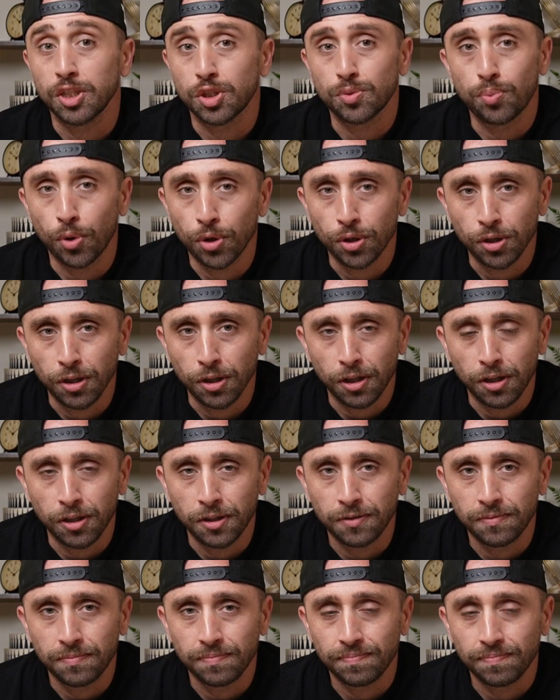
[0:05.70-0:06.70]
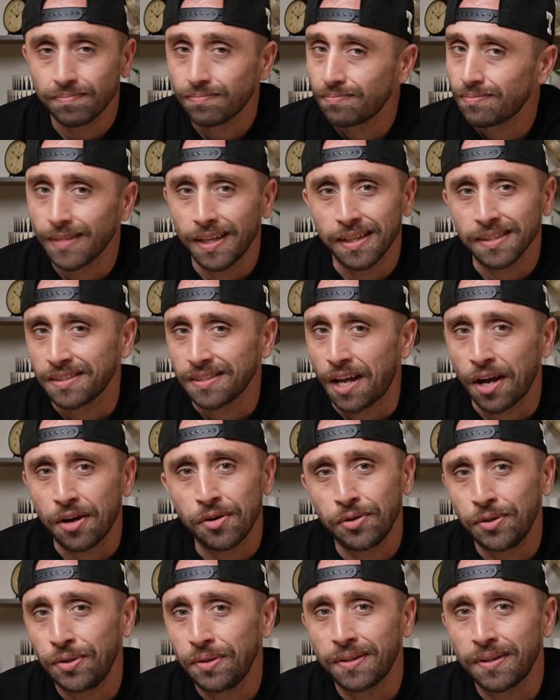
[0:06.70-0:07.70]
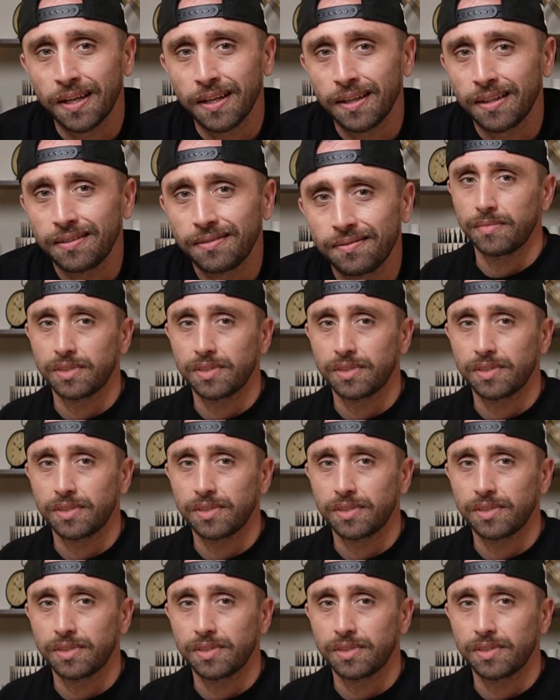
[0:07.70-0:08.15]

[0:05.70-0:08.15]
spoiler alert, it's not who you think.